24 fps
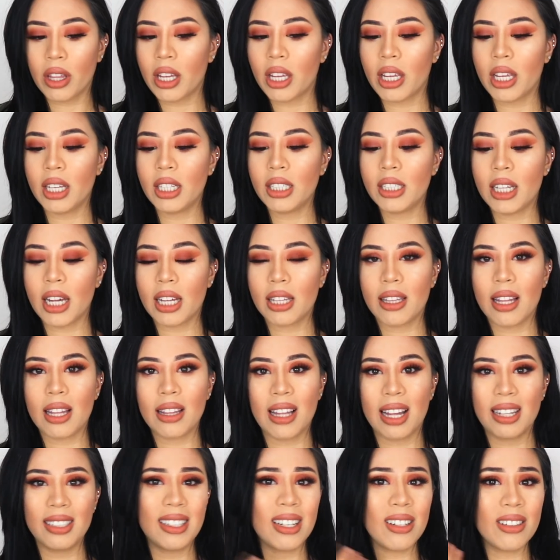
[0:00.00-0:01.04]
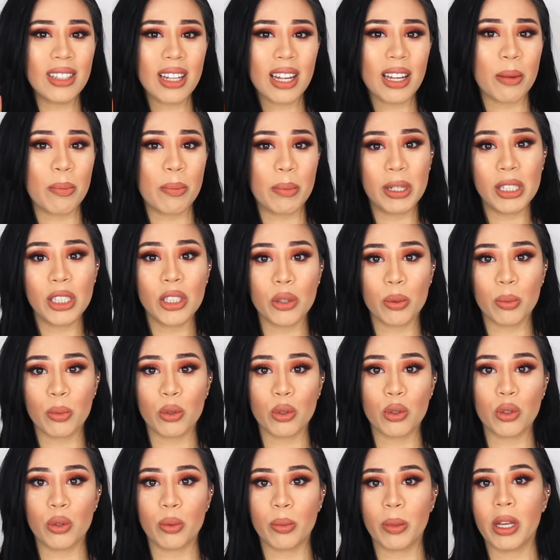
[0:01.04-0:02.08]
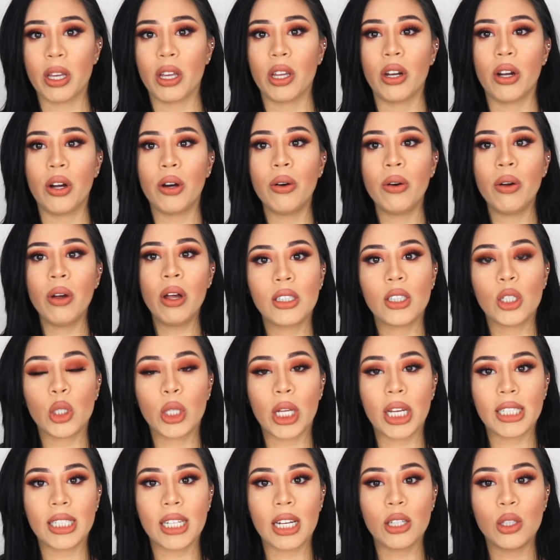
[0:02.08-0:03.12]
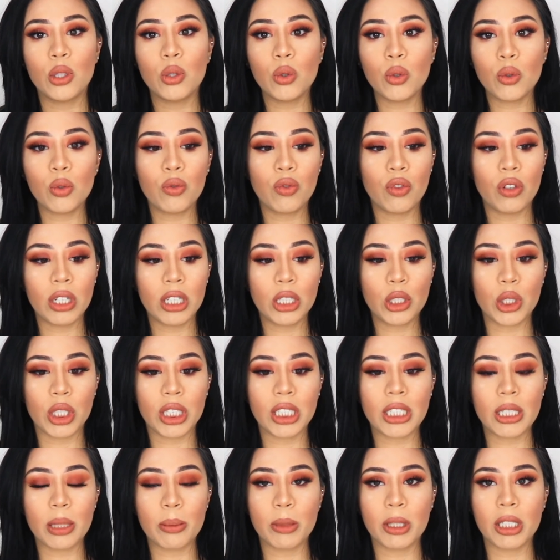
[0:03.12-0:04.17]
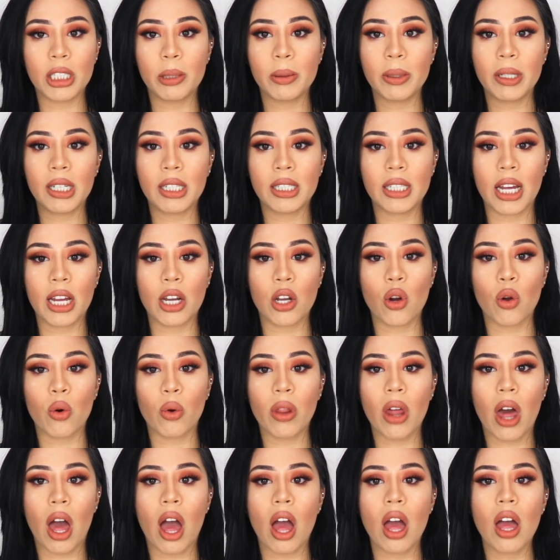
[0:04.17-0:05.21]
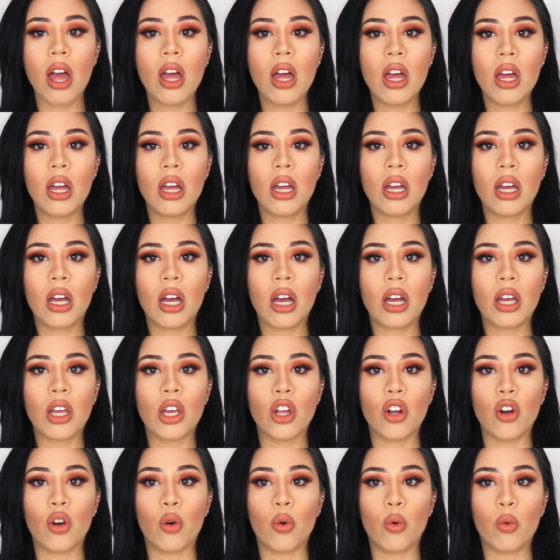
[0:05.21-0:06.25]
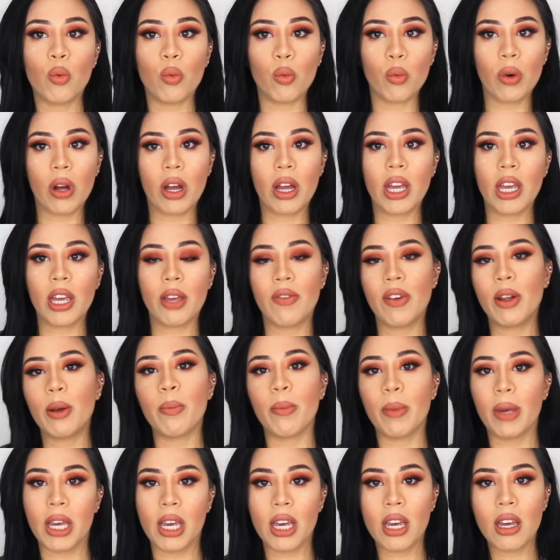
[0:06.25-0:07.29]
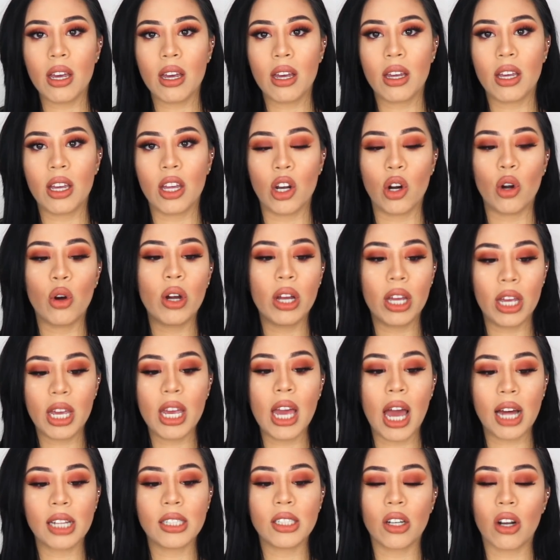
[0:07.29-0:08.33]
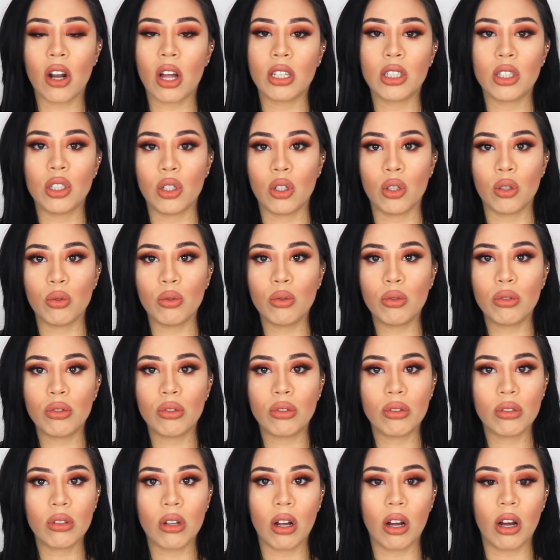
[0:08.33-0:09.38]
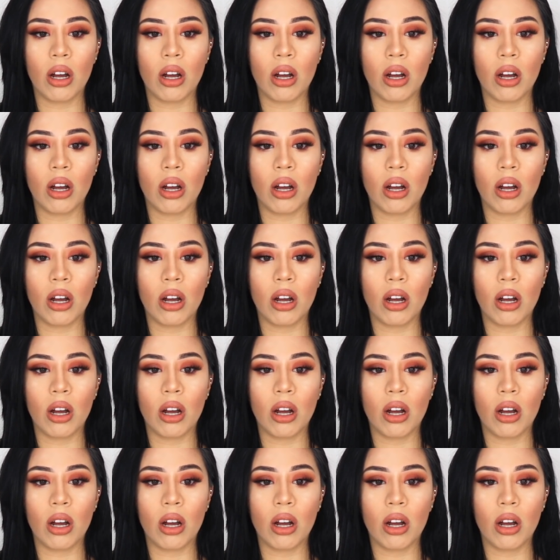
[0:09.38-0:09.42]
the kids, like, that sounds like miserable to me, you know? So yes, I do fully trust him, just because I know that, you know, even me, you know, he has a lot to lose.